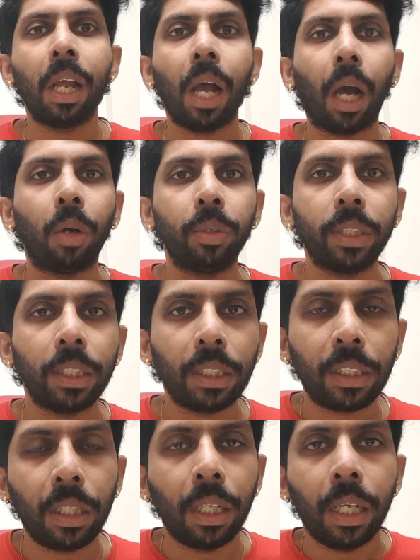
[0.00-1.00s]
how it
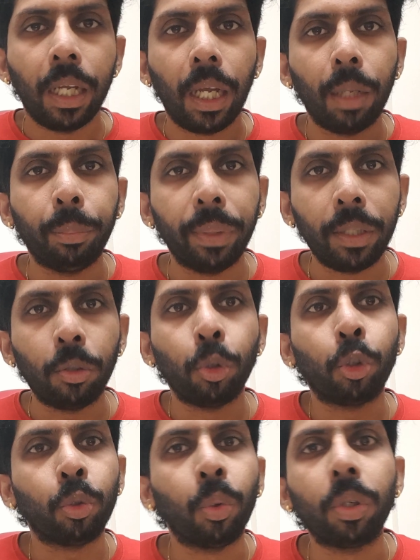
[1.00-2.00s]
is helping to
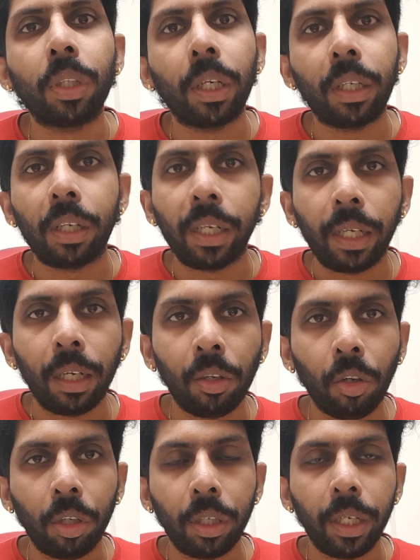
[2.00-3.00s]
store that written
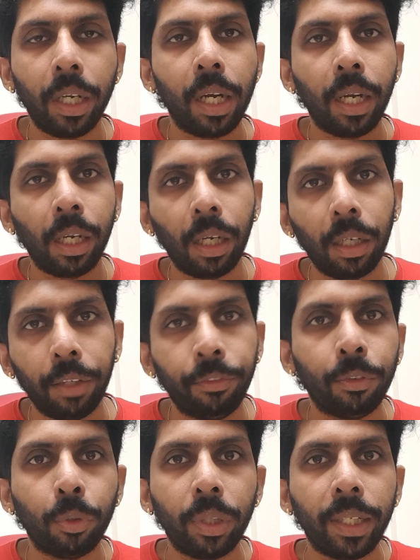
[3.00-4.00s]
content, and if
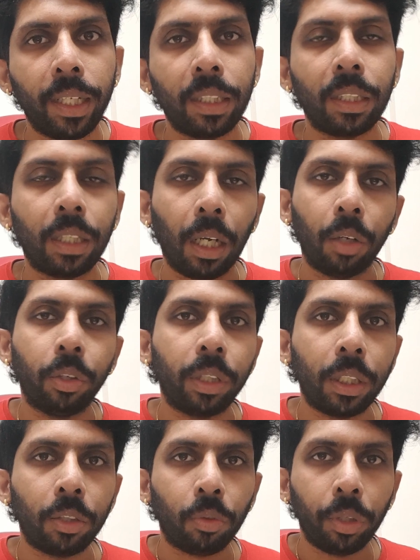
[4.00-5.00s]
you erase it, how it
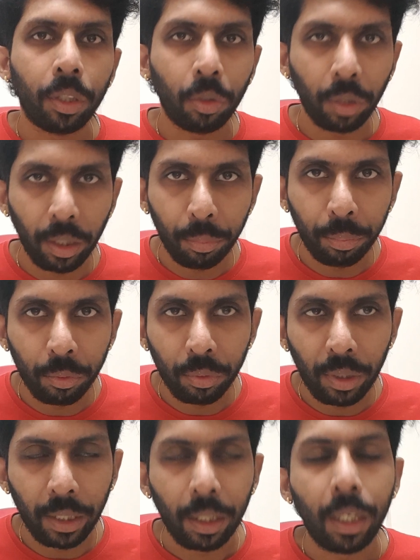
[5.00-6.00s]
is going to help you with
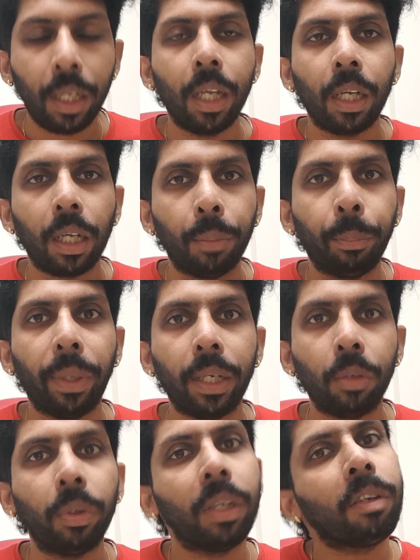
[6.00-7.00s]
that compared
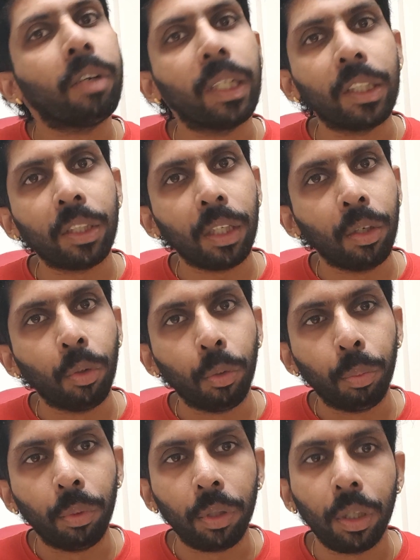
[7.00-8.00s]
to a traditional
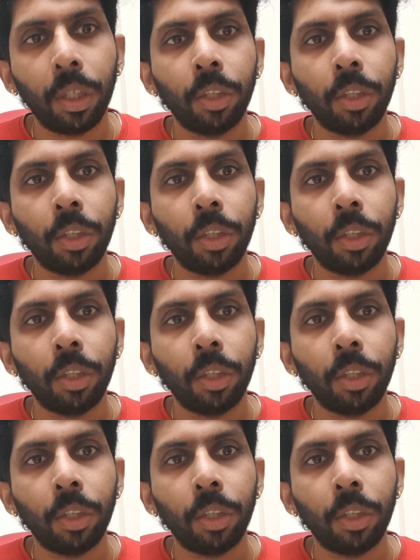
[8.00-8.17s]
notebook.